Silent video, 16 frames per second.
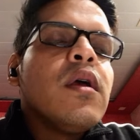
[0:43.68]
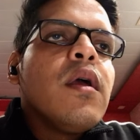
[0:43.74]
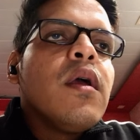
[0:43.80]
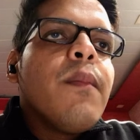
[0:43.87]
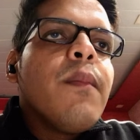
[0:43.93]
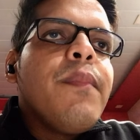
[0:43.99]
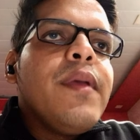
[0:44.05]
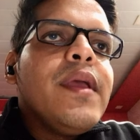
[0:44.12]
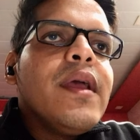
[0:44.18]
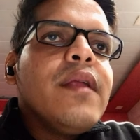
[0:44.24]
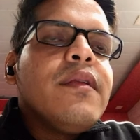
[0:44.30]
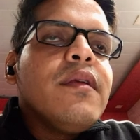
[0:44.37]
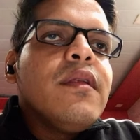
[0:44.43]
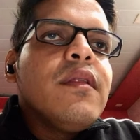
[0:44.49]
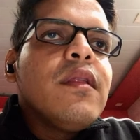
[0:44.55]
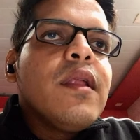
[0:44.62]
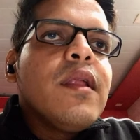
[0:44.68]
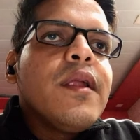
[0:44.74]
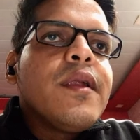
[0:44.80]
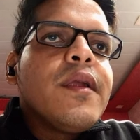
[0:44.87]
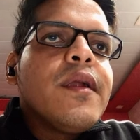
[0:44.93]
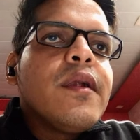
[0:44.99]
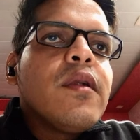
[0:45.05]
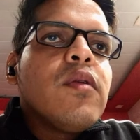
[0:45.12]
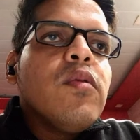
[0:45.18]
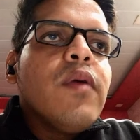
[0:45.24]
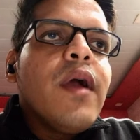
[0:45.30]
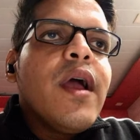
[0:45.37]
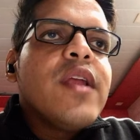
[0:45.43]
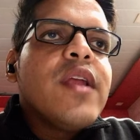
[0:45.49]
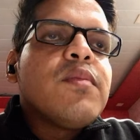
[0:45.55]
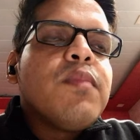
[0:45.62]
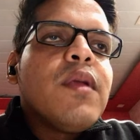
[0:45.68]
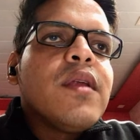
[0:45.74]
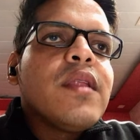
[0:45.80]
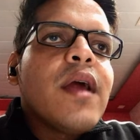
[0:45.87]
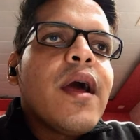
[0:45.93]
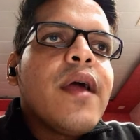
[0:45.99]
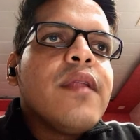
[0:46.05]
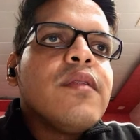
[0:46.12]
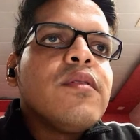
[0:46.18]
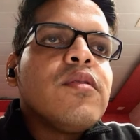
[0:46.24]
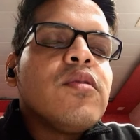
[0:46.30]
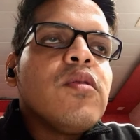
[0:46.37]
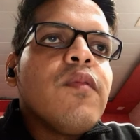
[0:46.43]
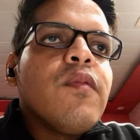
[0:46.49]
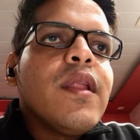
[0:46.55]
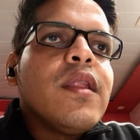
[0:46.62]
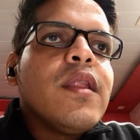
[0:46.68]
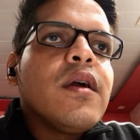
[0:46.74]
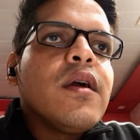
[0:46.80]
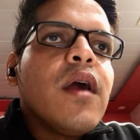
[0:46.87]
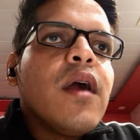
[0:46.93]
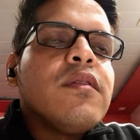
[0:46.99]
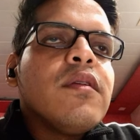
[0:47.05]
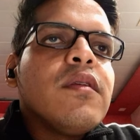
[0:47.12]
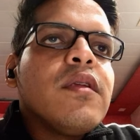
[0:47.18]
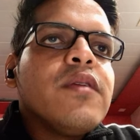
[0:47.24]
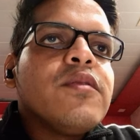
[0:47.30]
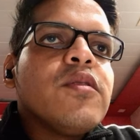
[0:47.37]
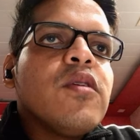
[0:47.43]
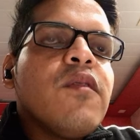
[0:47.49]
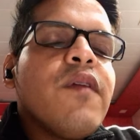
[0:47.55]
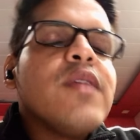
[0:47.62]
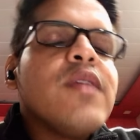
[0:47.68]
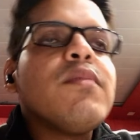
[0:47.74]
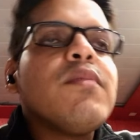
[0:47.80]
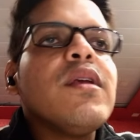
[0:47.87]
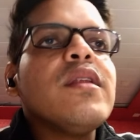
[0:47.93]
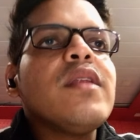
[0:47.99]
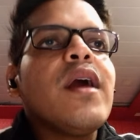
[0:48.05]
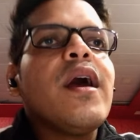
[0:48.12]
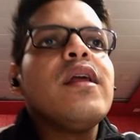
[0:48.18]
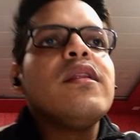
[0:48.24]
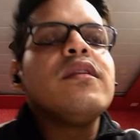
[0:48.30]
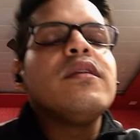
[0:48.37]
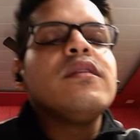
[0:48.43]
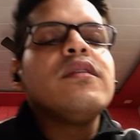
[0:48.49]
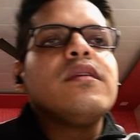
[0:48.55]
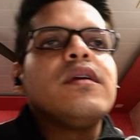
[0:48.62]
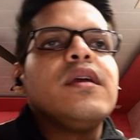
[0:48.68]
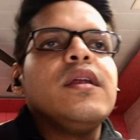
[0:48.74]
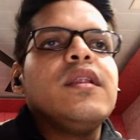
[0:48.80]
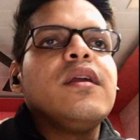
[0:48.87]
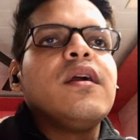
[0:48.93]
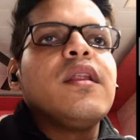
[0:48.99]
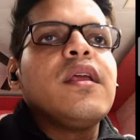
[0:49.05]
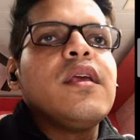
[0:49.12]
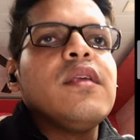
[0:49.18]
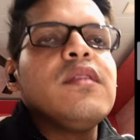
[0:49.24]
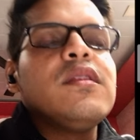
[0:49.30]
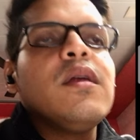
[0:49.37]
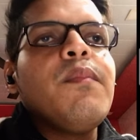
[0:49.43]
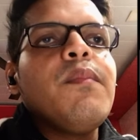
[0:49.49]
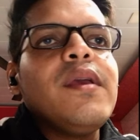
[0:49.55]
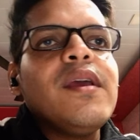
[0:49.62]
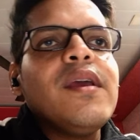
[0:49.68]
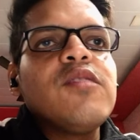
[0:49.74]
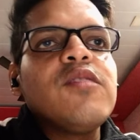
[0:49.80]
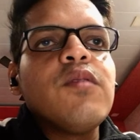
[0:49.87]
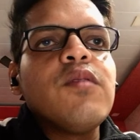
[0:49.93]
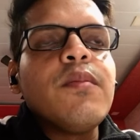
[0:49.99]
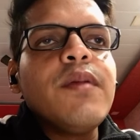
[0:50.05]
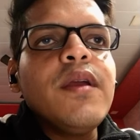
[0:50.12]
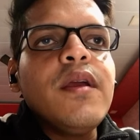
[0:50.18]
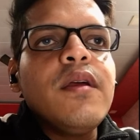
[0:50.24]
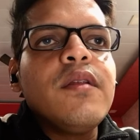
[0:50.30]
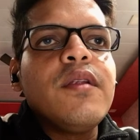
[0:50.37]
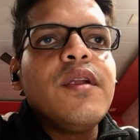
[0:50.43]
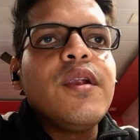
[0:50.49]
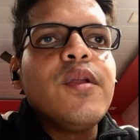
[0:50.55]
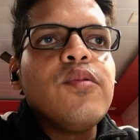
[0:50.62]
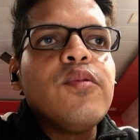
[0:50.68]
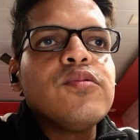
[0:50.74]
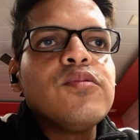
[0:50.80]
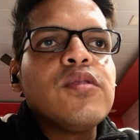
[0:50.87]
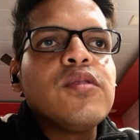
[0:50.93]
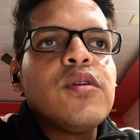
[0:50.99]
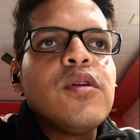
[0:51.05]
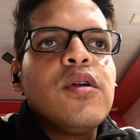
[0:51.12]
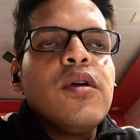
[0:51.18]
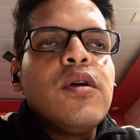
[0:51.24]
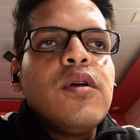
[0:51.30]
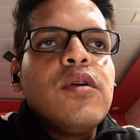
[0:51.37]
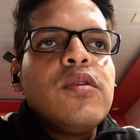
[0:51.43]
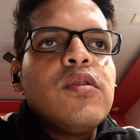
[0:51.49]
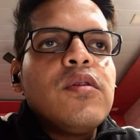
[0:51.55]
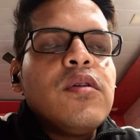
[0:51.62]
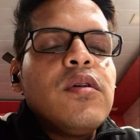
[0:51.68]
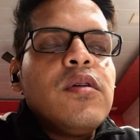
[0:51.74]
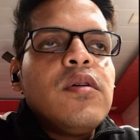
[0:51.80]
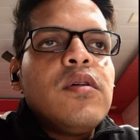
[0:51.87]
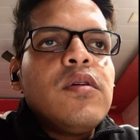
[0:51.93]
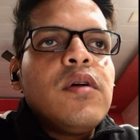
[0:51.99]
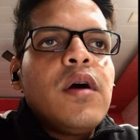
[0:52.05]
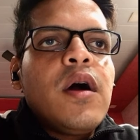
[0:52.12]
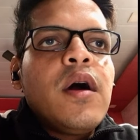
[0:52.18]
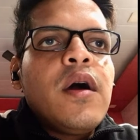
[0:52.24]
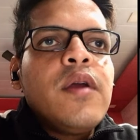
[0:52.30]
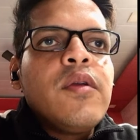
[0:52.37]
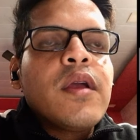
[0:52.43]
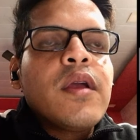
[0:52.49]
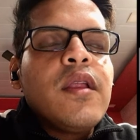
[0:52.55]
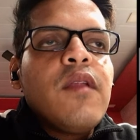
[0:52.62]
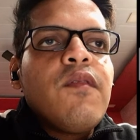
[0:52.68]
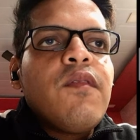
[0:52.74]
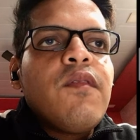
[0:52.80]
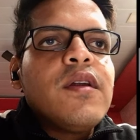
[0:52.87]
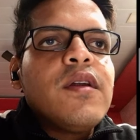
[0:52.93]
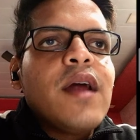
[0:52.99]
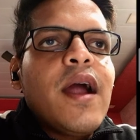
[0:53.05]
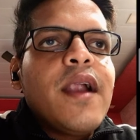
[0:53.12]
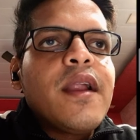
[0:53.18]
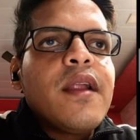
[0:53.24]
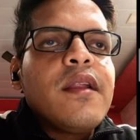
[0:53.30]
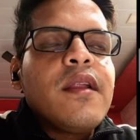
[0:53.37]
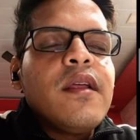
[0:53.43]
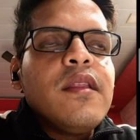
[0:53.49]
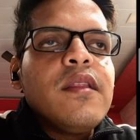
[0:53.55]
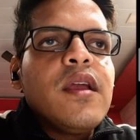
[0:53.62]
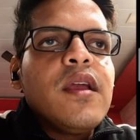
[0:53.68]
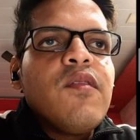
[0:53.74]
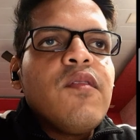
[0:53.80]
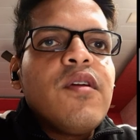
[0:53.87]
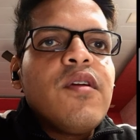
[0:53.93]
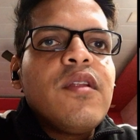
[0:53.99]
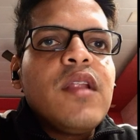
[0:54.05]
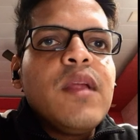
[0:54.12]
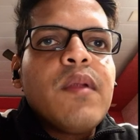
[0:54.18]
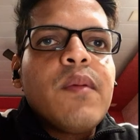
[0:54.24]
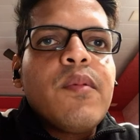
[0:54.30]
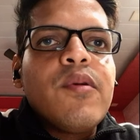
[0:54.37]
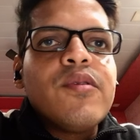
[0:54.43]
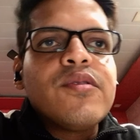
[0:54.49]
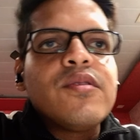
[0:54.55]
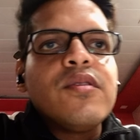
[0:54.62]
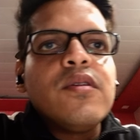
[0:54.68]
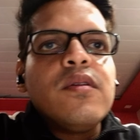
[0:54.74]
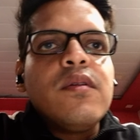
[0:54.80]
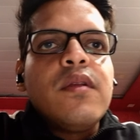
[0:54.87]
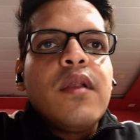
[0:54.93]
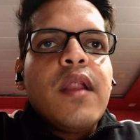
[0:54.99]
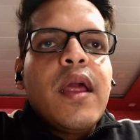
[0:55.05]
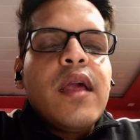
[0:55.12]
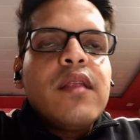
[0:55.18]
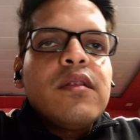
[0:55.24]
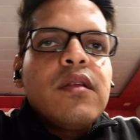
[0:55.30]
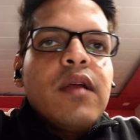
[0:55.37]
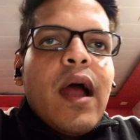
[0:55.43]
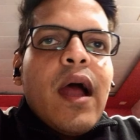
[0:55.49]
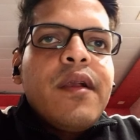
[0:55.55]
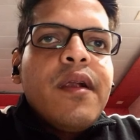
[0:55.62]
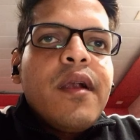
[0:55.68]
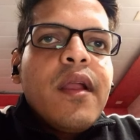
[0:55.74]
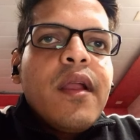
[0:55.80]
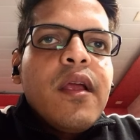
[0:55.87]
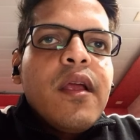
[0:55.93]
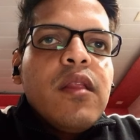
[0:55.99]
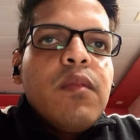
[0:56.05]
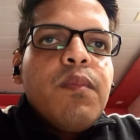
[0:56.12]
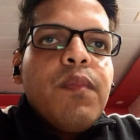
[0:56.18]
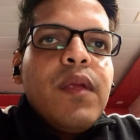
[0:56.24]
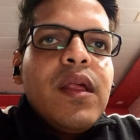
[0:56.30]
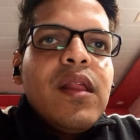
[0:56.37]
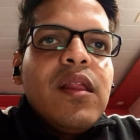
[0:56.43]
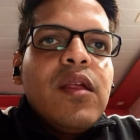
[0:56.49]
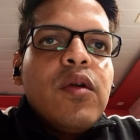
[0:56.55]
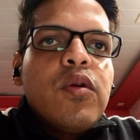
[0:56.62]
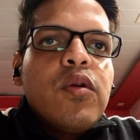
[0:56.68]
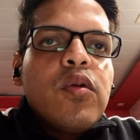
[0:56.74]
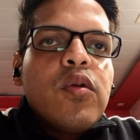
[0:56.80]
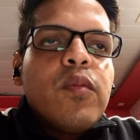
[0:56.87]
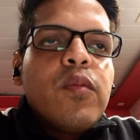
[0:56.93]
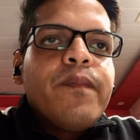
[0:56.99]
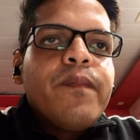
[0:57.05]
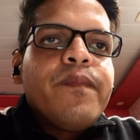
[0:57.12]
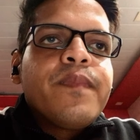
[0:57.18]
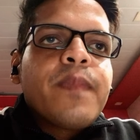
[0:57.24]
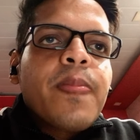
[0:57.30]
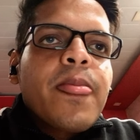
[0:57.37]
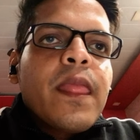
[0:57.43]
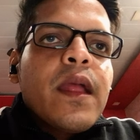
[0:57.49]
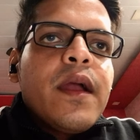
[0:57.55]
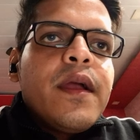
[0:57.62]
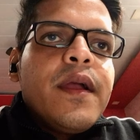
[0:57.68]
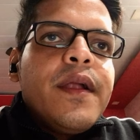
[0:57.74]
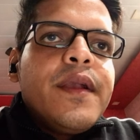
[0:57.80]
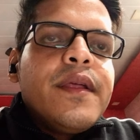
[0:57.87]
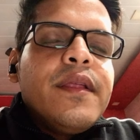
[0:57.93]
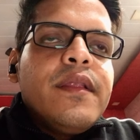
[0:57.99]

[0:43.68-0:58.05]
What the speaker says: pH is related to H plus ions. So when the concentration of H plus ions is increased, the pH will be reduced. So you can infer that it is inversely proportional. Next entity is PCO2. It is